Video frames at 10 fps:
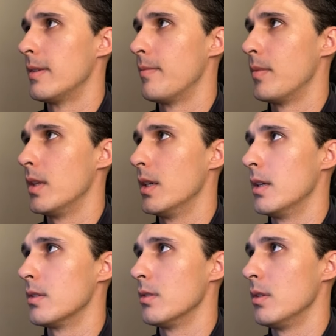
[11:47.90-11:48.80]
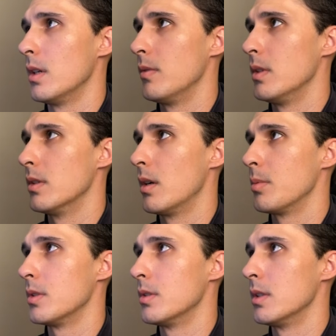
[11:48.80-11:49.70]
yeah, so you have these
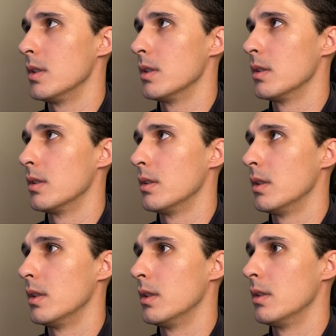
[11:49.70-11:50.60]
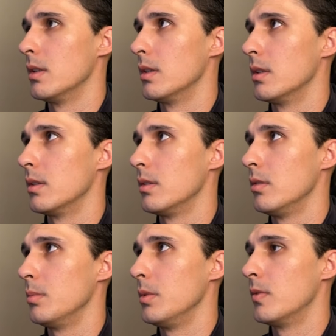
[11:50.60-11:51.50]
options here, and you'll
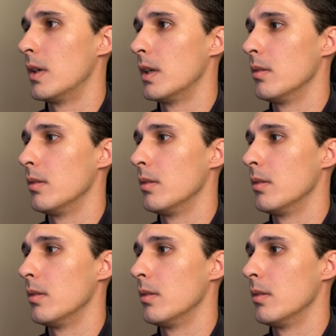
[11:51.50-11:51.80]
be fine.